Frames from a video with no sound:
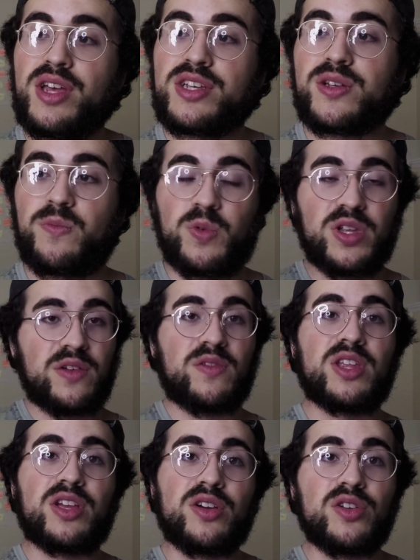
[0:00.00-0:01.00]
some really,
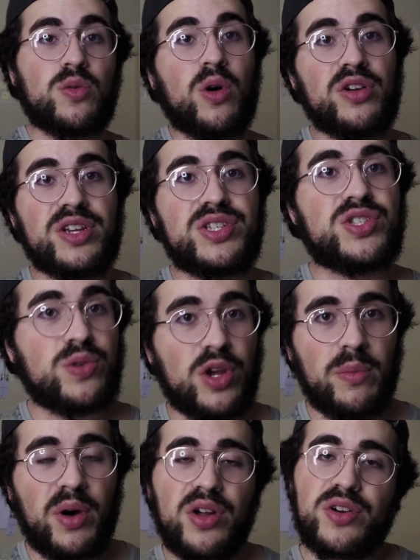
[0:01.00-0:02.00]
really good quality studio
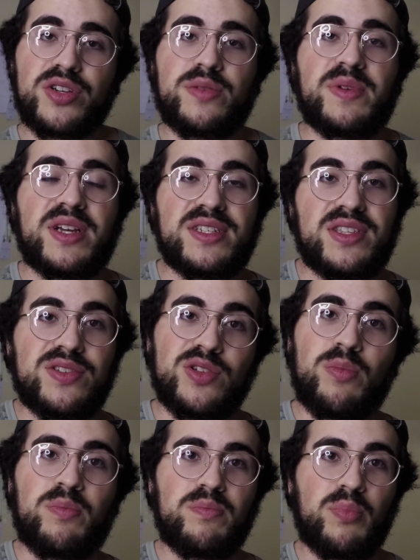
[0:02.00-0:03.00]
monitors, because there's no
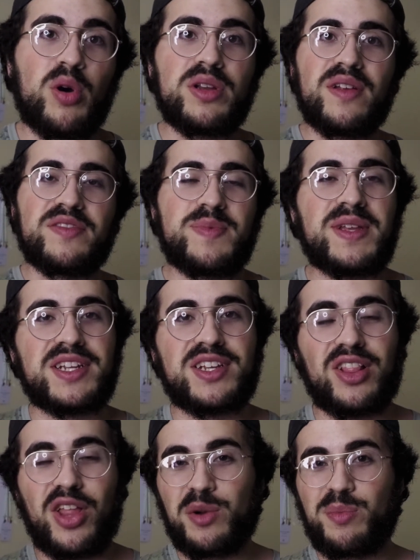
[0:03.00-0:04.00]
point spending a
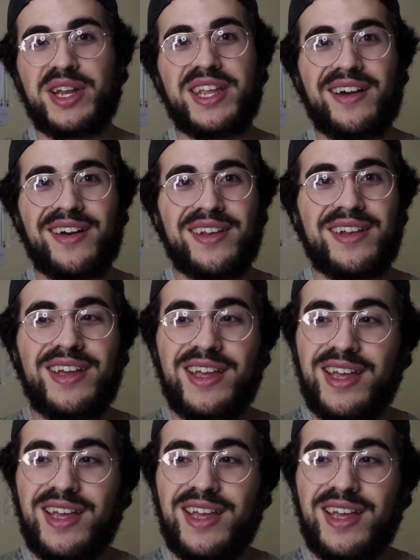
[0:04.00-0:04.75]
lot of money on